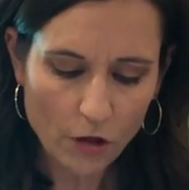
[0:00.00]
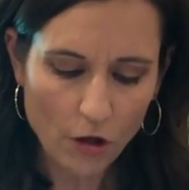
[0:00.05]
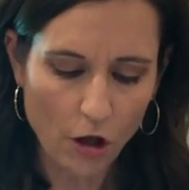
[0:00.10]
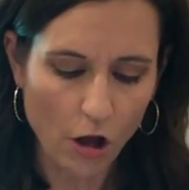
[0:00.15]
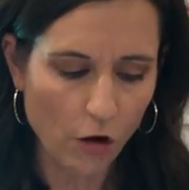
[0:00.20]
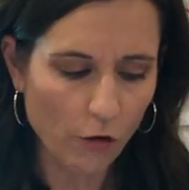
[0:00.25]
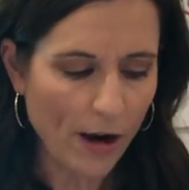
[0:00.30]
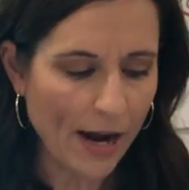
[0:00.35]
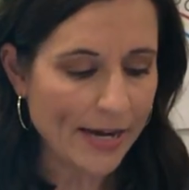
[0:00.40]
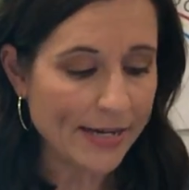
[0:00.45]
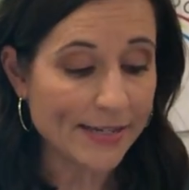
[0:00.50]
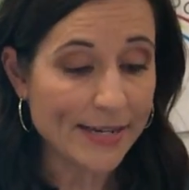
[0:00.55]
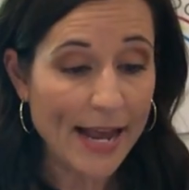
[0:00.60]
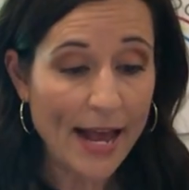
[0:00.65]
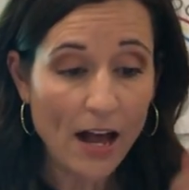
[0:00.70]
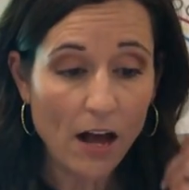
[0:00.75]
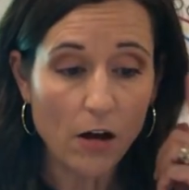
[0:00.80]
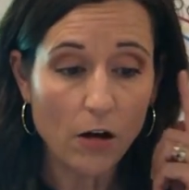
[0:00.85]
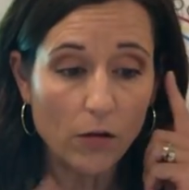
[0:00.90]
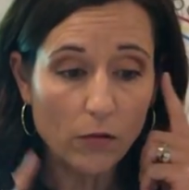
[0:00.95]
All right,
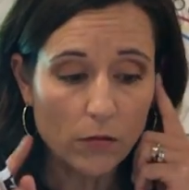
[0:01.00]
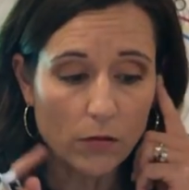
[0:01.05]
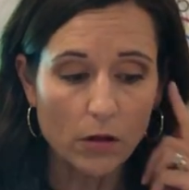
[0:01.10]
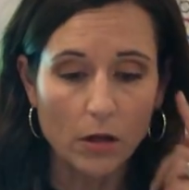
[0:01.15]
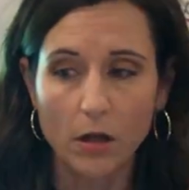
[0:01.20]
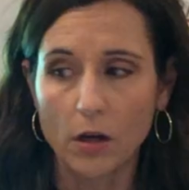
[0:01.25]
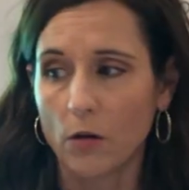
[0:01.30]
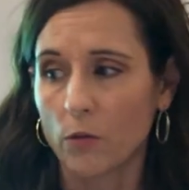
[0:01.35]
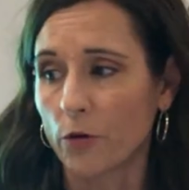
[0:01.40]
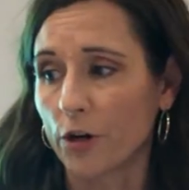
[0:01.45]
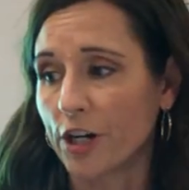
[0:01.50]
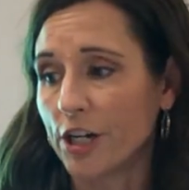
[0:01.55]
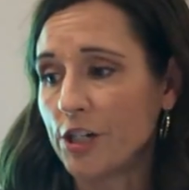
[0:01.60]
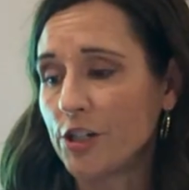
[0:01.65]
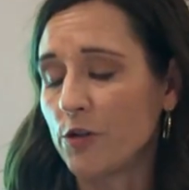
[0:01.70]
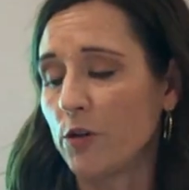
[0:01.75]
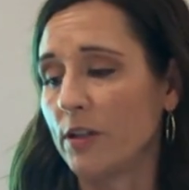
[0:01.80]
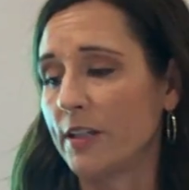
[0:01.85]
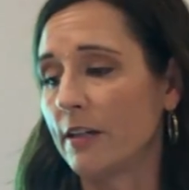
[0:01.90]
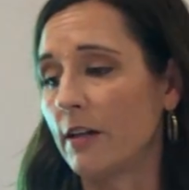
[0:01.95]
now we're going
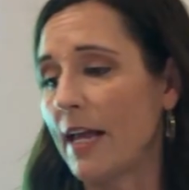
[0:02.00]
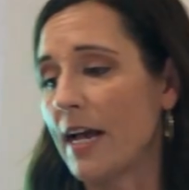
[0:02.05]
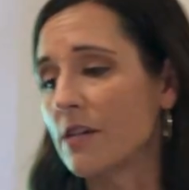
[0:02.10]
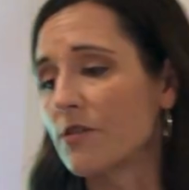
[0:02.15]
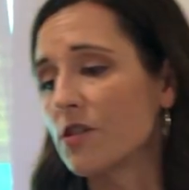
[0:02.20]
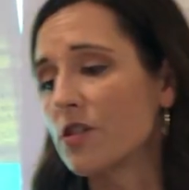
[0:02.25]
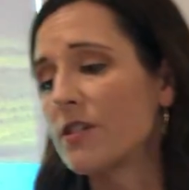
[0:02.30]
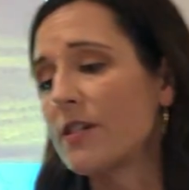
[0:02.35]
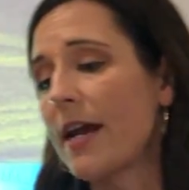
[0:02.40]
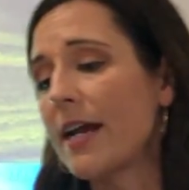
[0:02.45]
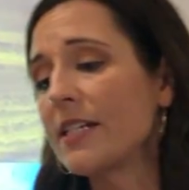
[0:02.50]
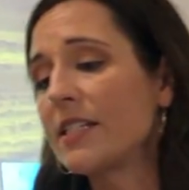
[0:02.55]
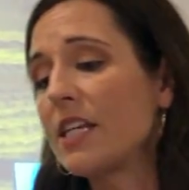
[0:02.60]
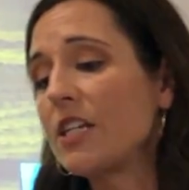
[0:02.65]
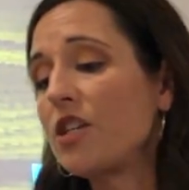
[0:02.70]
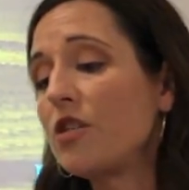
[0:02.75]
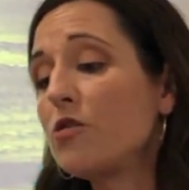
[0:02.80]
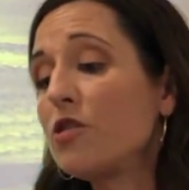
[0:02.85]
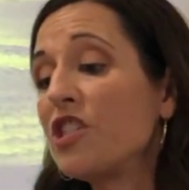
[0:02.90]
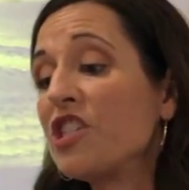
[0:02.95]
to do a little exercise
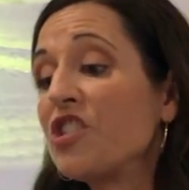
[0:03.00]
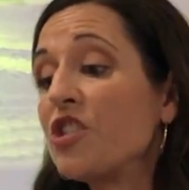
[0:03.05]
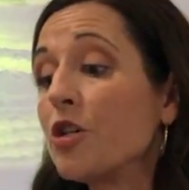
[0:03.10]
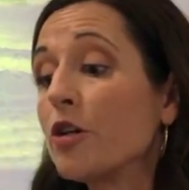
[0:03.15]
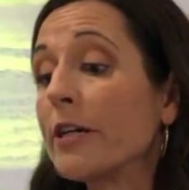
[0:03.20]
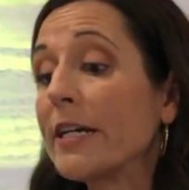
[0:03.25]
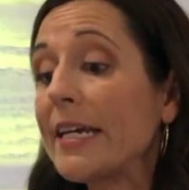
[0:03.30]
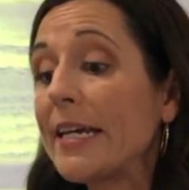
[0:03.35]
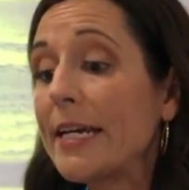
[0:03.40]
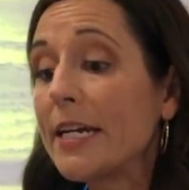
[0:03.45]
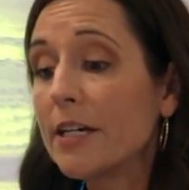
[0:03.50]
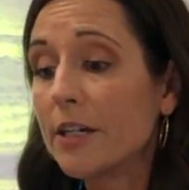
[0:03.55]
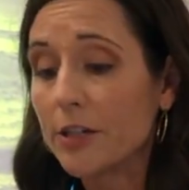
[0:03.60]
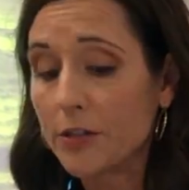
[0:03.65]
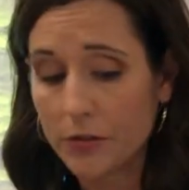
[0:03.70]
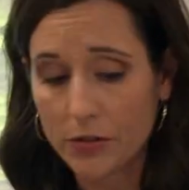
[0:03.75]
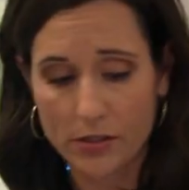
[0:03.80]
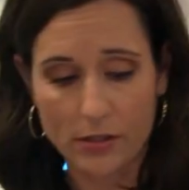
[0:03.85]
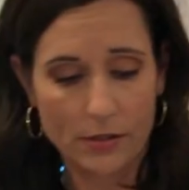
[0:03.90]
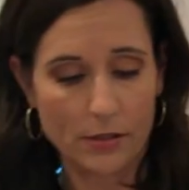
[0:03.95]
that uses your
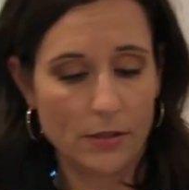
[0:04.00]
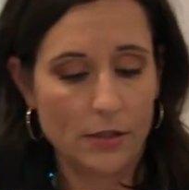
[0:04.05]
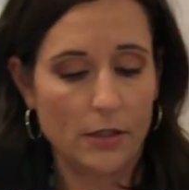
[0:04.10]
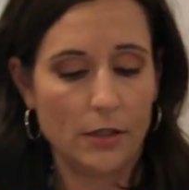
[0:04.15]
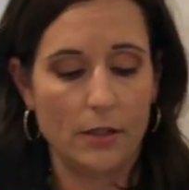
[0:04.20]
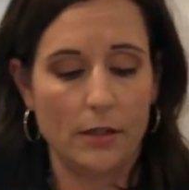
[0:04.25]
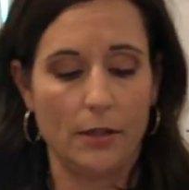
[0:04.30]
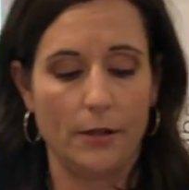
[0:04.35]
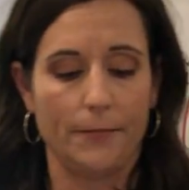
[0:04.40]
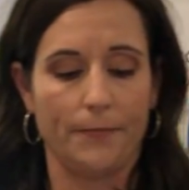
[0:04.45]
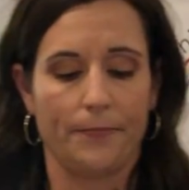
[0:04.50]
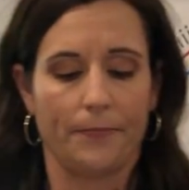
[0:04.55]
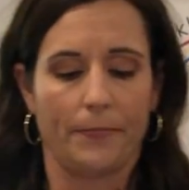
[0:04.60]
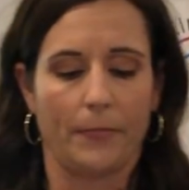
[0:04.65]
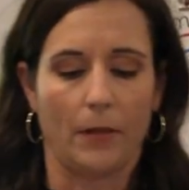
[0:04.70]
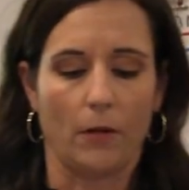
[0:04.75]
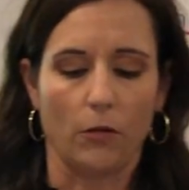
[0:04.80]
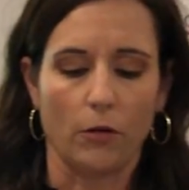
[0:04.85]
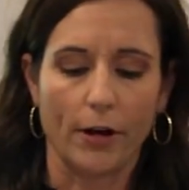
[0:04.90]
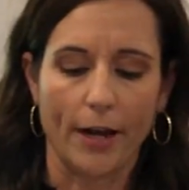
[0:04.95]
ears.
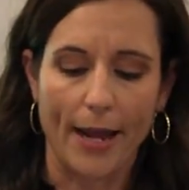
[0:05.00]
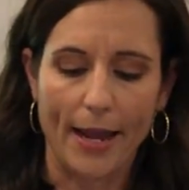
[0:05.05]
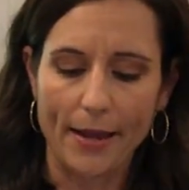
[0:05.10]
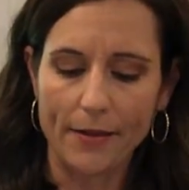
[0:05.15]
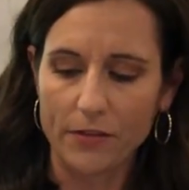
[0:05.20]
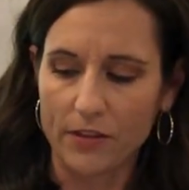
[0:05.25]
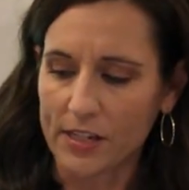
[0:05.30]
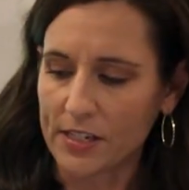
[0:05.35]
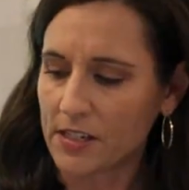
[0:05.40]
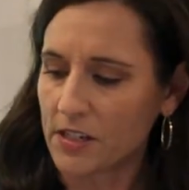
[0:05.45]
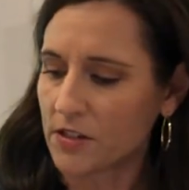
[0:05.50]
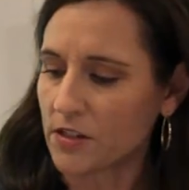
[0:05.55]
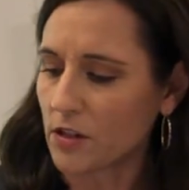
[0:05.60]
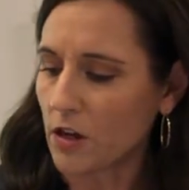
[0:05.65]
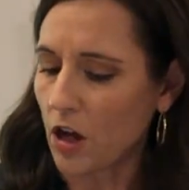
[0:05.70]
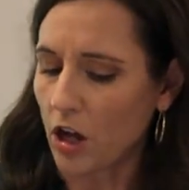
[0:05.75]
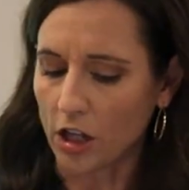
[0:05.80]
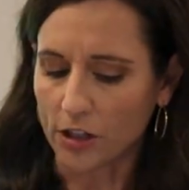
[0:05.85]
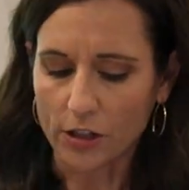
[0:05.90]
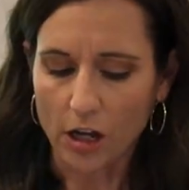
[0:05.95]
Okay, this is
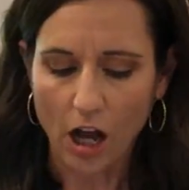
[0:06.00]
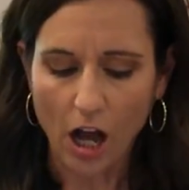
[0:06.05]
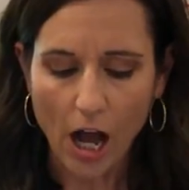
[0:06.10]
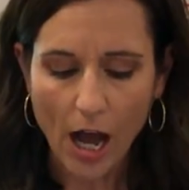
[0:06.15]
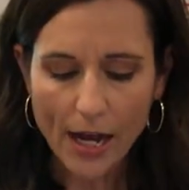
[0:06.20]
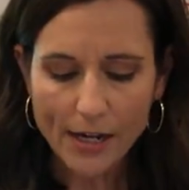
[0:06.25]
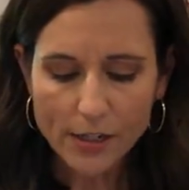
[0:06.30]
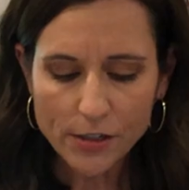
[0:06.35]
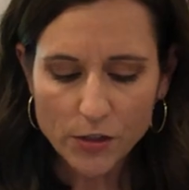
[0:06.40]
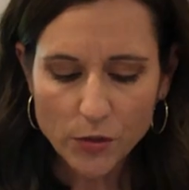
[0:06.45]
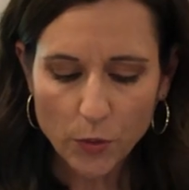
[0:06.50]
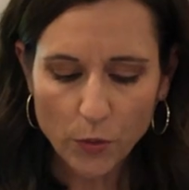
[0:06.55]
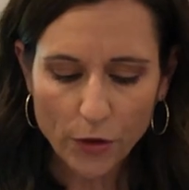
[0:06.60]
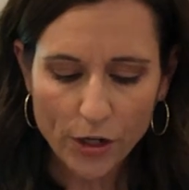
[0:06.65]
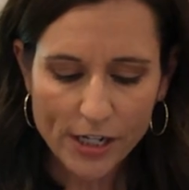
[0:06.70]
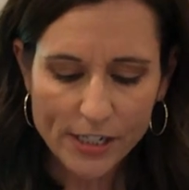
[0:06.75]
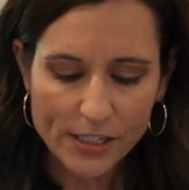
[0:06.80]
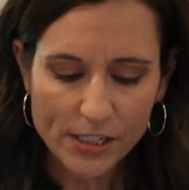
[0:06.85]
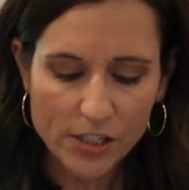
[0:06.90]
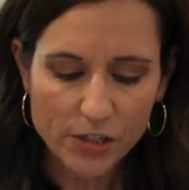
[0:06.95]
called
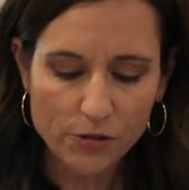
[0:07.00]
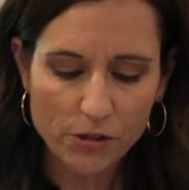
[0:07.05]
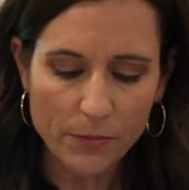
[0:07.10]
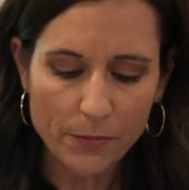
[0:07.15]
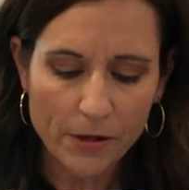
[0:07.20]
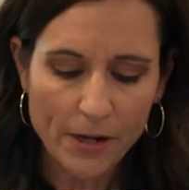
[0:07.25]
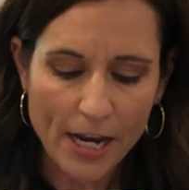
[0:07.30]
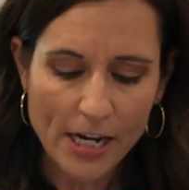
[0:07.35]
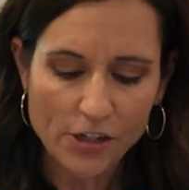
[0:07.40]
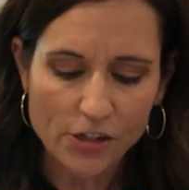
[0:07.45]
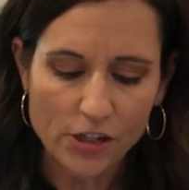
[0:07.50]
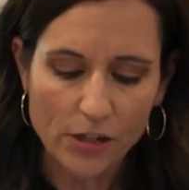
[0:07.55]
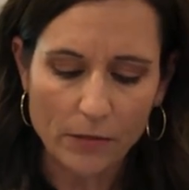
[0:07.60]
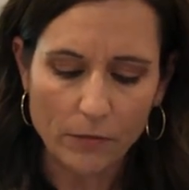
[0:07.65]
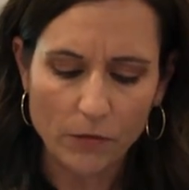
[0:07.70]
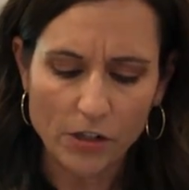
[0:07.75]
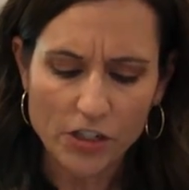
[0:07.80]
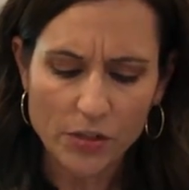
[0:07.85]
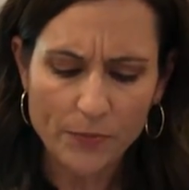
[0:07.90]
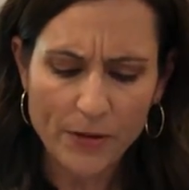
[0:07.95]
auditory discrimination,
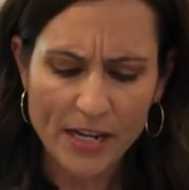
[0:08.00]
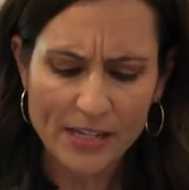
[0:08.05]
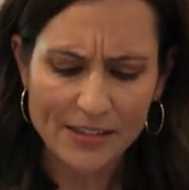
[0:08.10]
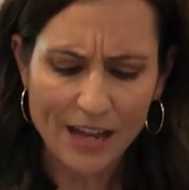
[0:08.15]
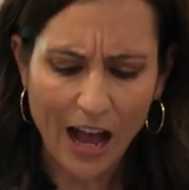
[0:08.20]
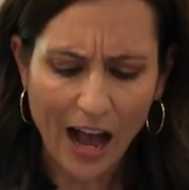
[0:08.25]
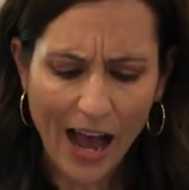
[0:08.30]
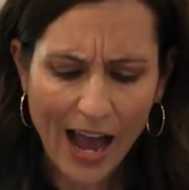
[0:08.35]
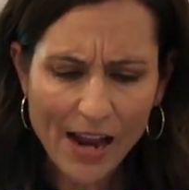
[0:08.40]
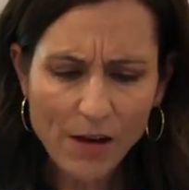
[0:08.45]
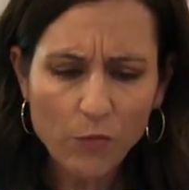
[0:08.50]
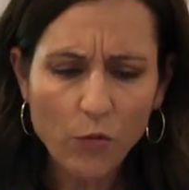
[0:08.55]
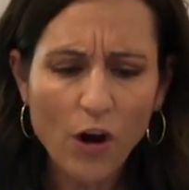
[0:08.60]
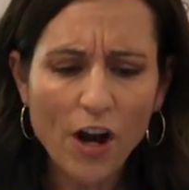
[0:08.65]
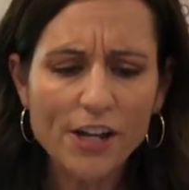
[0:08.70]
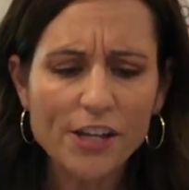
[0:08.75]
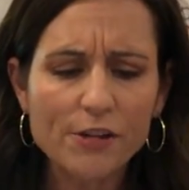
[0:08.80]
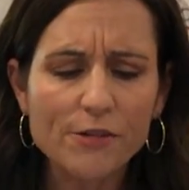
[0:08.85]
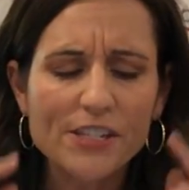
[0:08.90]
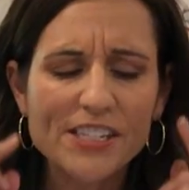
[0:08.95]
which means I
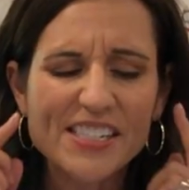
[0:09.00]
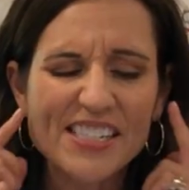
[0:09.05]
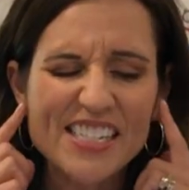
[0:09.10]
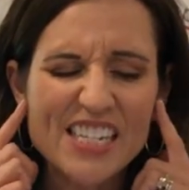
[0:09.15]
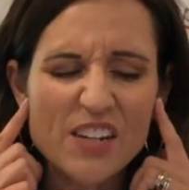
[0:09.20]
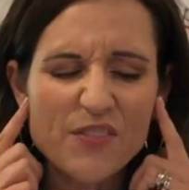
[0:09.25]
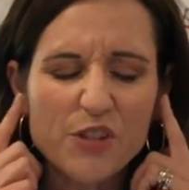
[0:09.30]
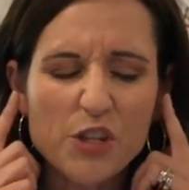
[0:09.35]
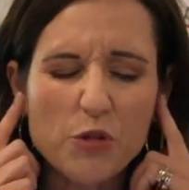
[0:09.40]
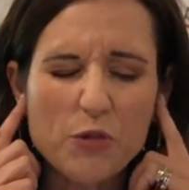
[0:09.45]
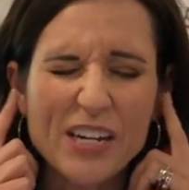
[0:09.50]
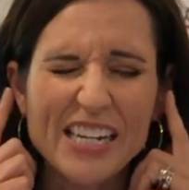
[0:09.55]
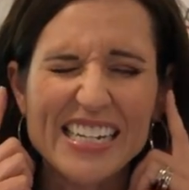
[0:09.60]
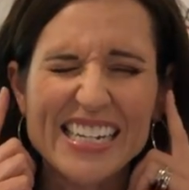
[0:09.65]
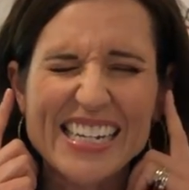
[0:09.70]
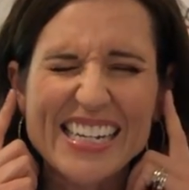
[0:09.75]
want you to see if you can